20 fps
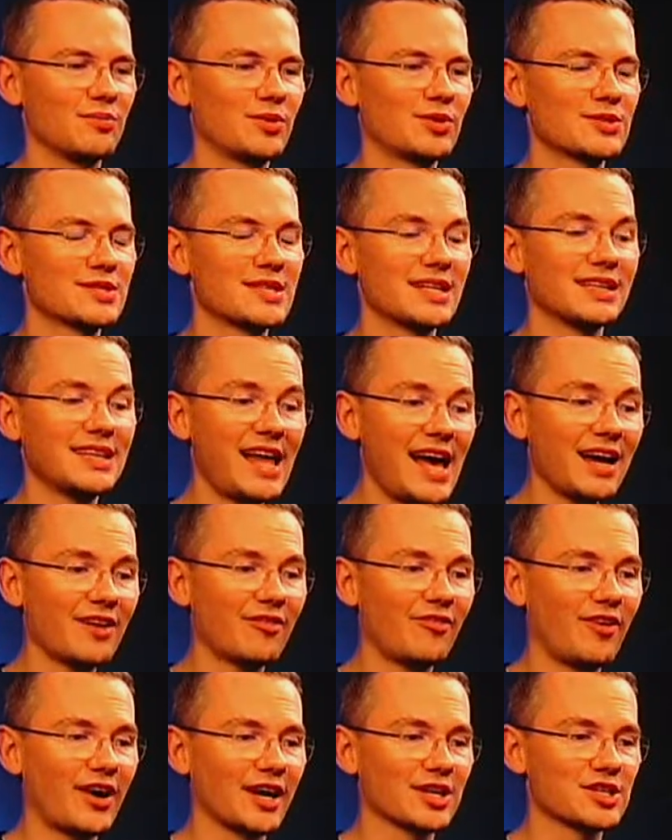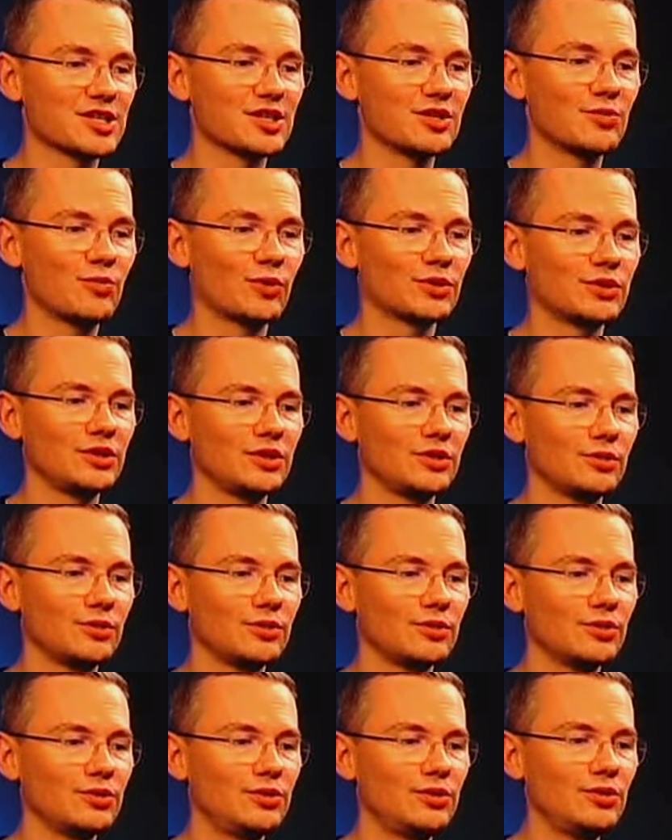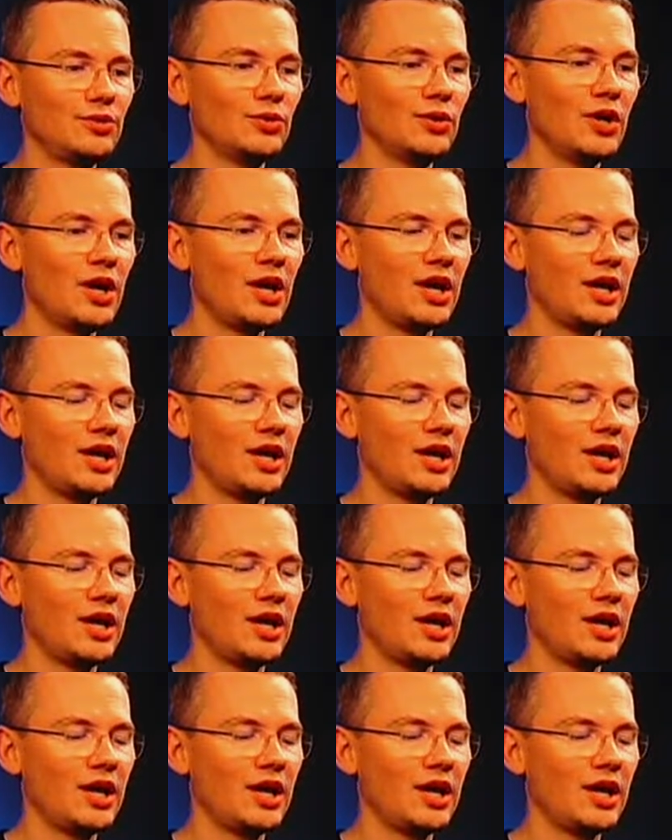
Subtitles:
because the lag function, what it'll do